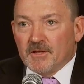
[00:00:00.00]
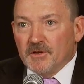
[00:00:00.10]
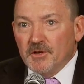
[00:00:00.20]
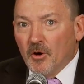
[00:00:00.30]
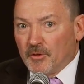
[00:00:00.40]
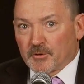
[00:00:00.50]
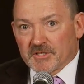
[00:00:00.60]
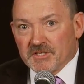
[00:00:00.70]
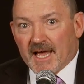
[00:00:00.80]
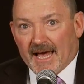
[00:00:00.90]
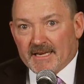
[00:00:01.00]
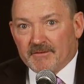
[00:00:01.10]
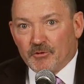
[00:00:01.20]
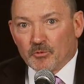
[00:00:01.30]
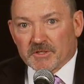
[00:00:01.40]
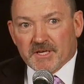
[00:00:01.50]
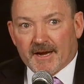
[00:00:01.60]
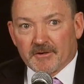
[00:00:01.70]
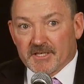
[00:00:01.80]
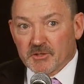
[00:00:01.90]
No, there is not. If you
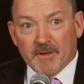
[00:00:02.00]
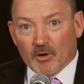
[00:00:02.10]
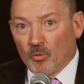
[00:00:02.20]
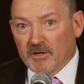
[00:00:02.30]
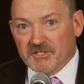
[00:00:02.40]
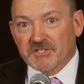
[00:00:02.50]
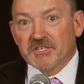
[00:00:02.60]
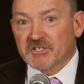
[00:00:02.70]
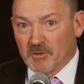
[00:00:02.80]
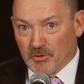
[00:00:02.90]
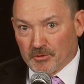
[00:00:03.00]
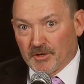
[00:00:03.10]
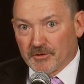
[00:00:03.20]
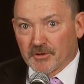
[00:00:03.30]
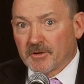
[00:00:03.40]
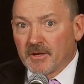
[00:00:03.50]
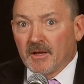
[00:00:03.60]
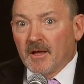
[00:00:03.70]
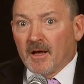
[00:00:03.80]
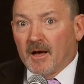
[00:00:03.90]
retire, it doesn't matter what system you're under,
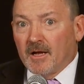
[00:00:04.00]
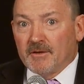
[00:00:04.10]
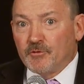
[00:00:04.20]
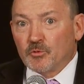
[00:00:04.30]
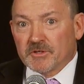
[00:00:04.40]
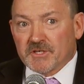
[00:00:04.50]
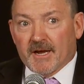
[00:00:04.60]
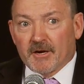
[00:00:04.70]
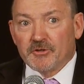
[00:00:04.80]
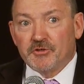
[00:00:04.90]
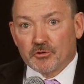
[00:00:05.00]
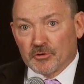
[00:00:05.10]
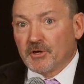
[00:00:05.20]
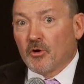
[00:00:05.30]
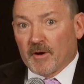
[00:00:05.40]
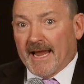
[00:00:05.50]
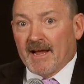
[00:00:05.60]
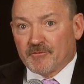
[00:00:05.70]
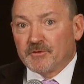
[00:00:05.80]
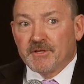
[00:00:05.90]
if you retire during or
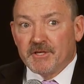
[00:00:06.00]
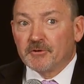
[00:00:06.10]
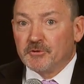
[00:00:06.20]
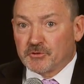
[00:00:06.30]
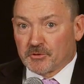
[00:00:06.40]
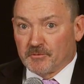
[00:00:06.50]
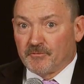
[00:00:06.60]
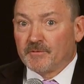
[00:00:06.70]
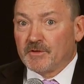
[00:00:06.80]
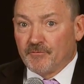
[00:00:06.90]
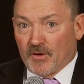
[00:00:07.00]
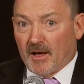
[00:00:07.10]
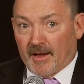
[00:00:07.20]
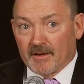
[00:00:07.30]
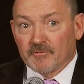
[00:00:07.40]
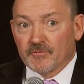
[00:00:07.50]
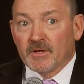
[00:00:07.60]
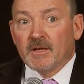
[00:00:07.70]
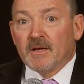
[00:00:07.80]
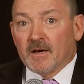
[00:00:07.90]
after the year you turn 55,
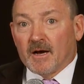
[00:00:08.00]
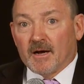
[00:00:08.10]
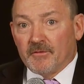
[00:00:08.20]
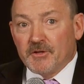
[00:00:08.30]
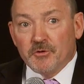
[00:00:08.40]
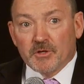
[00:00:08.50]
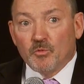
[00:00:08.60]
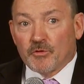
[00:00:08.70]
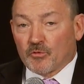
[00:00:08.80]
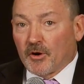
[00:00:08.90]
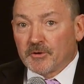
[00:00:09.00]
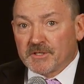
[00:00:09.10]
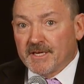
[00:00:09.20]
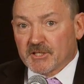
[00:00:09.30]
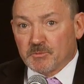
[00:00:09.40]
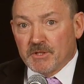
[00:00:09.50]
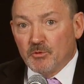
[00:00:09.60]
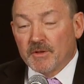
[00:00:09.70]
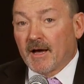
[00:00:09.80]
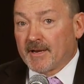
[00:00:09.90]
then you can withdraw your TSP
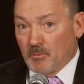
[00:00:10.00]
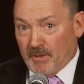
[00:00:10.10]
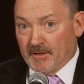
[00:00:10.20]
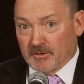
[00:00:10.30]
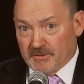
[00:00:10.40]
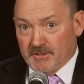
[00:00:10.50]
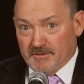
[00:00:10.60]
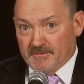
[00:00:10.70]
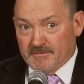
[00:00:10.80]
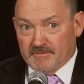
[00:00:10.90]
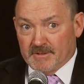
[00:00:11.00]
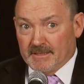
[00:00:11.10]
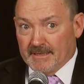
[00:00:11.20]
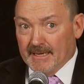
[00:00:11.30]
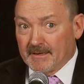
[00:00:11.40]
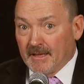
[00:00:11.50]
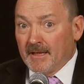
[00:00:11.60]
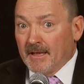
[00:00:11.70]
without a penalty. And again,